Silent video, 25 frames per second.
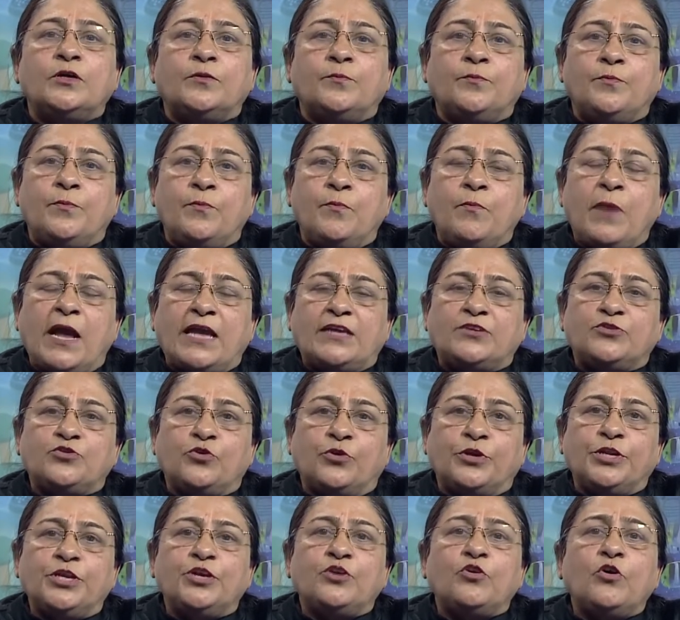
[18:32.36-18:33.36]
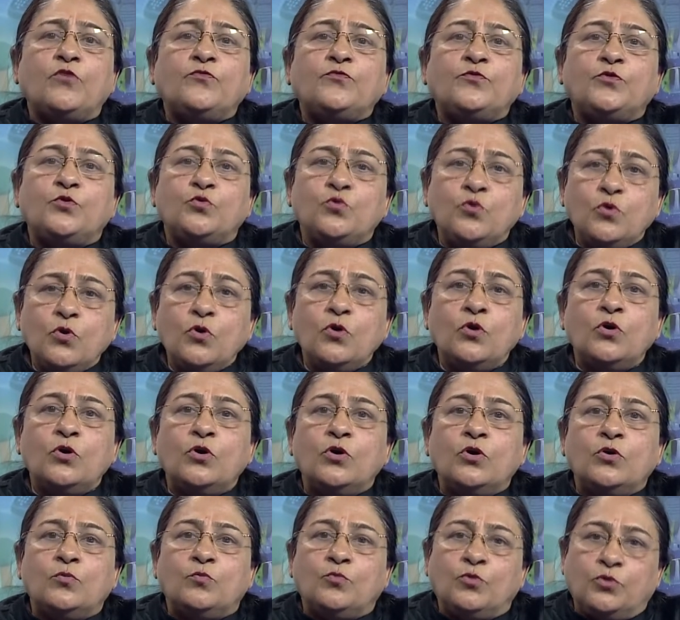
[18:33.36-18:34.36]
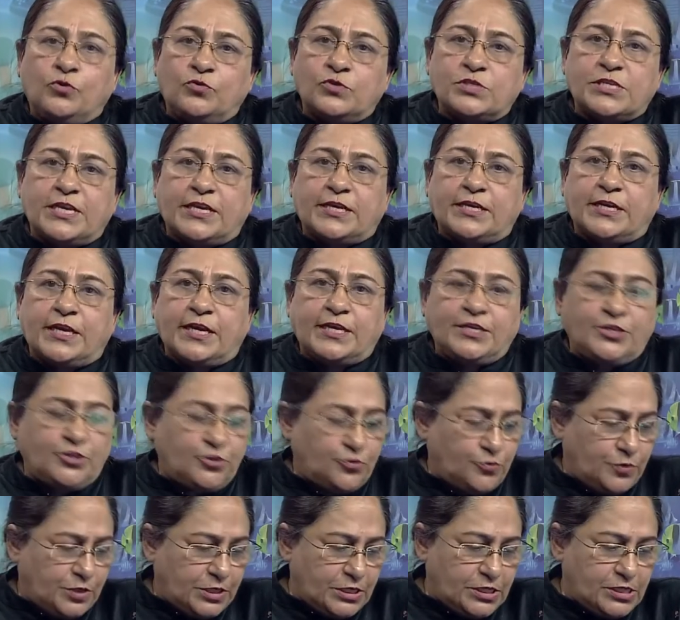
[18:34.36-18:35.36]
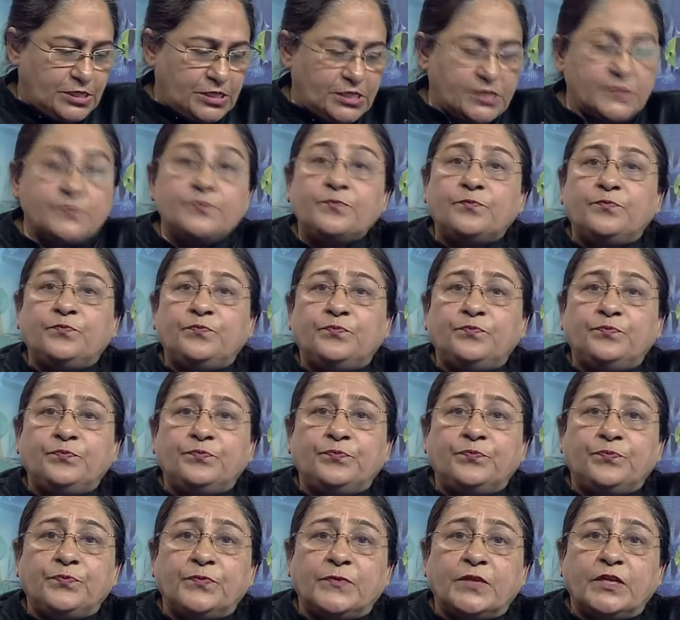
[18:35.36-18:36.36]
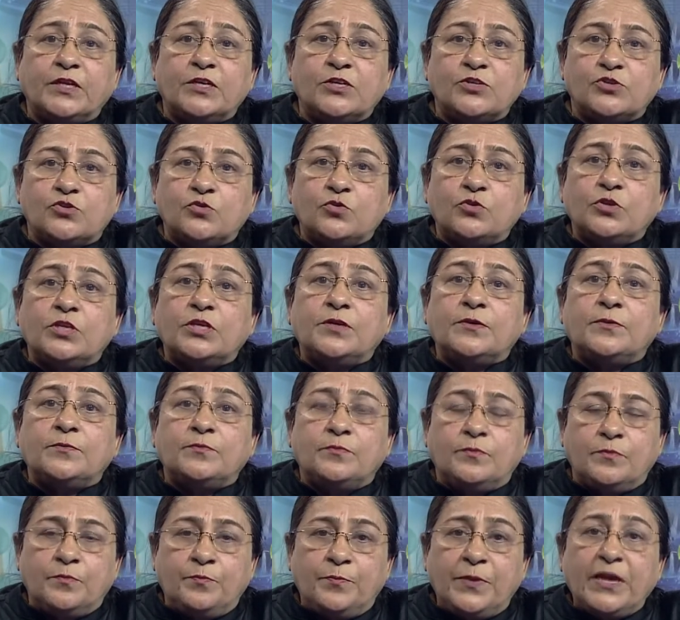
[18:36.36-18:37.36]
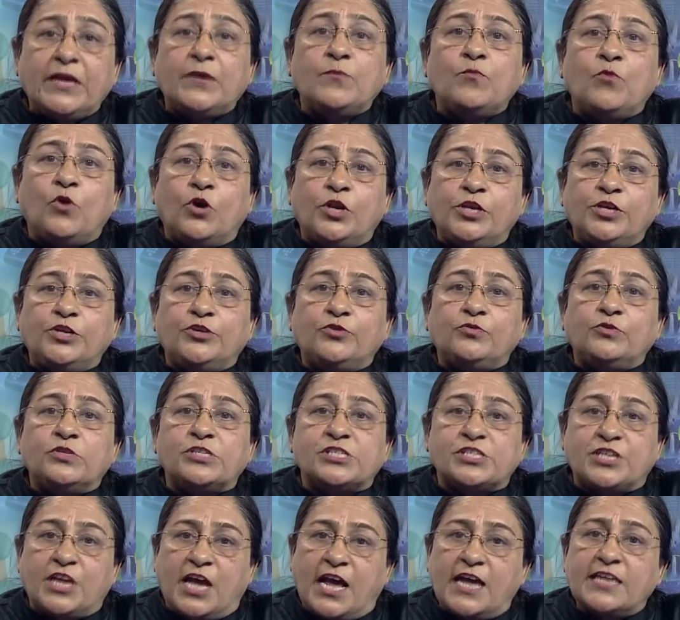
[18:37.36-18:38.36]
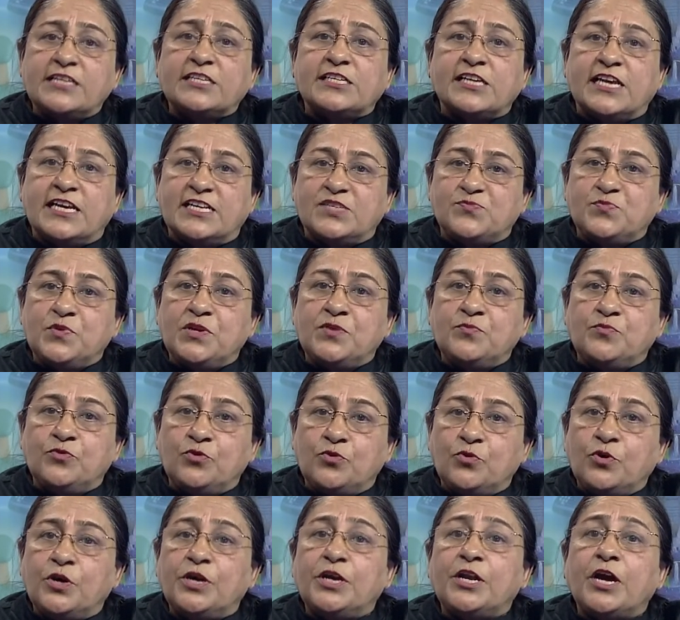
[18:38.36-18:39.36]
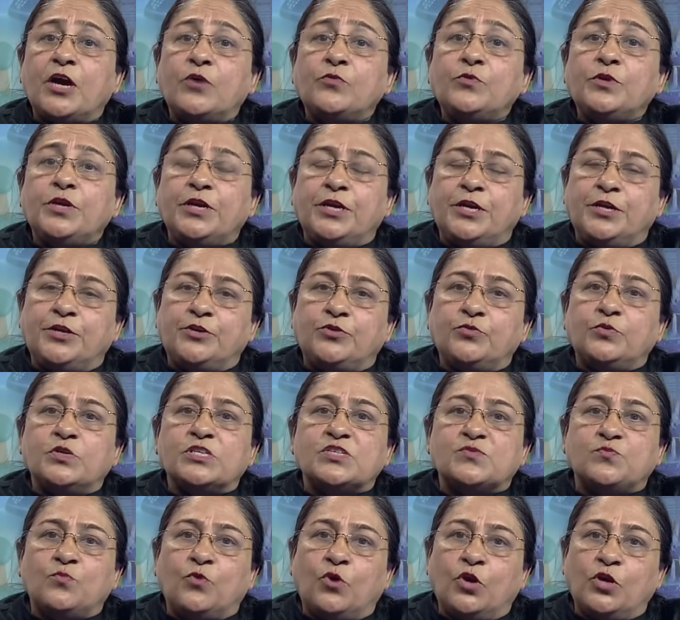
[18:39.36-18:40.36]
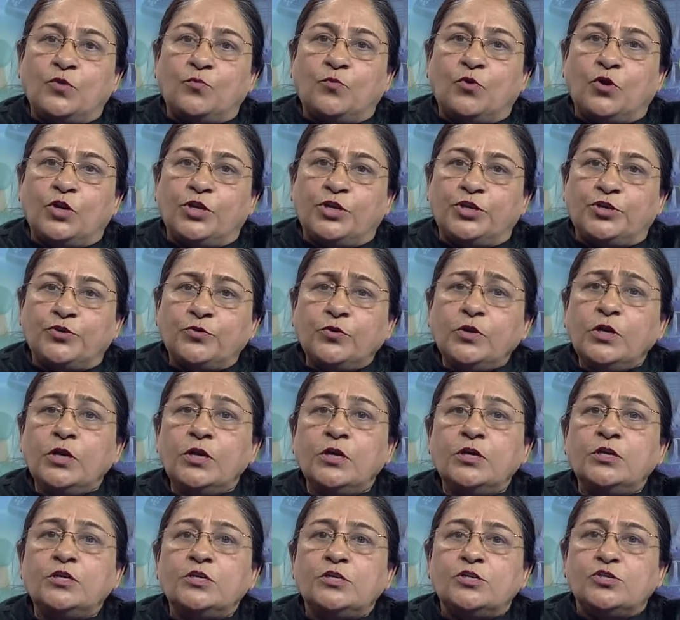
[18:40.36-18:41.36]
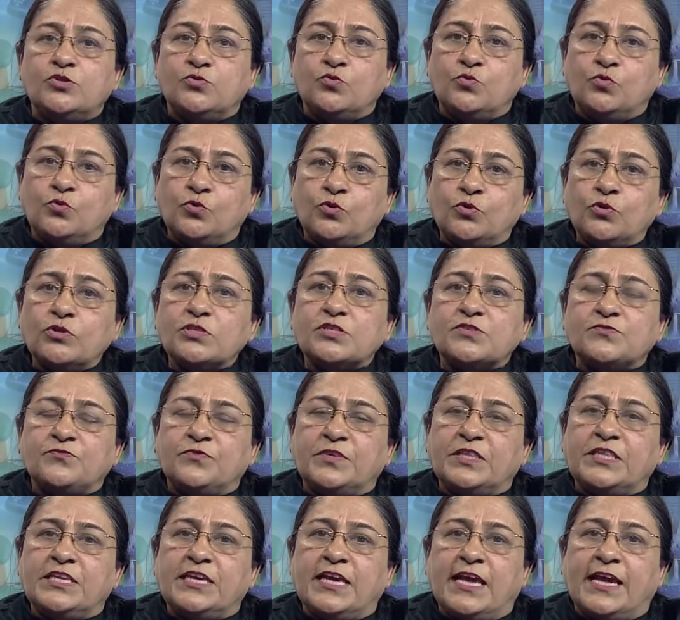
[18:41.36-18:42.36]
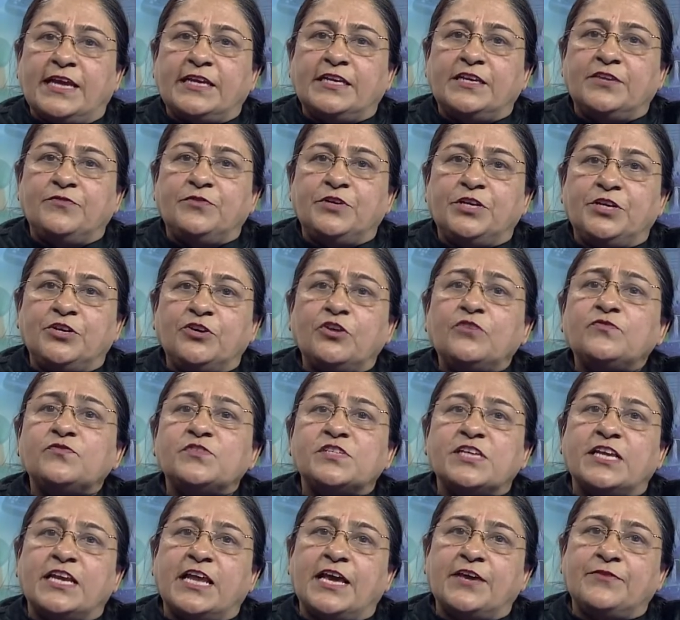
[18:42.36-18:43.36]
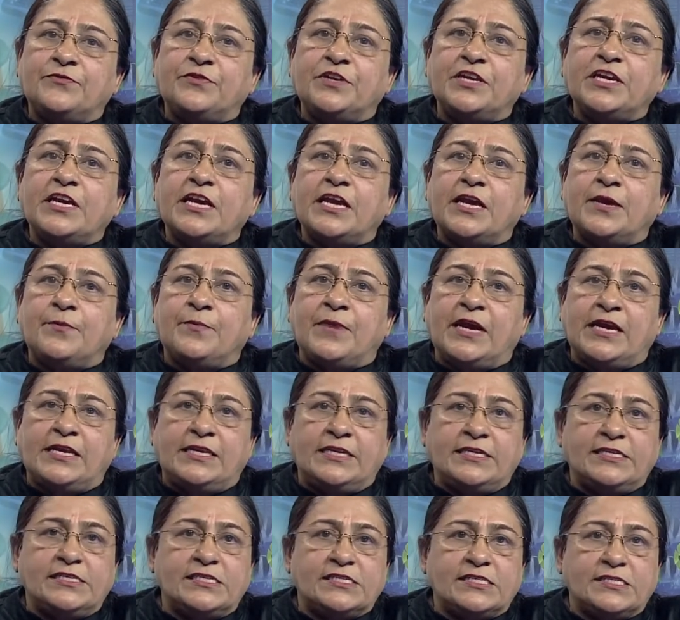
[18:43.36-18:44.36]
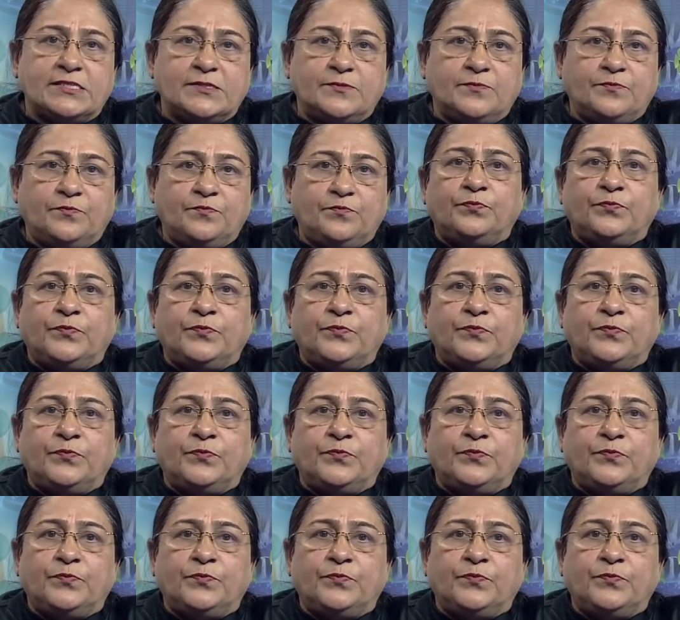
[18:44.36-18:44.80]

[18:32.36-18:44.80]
by joining of two monosaccharide units. So, the big molecule starch has been broken down into a small molecule sucrose with the activity of salivary amylase.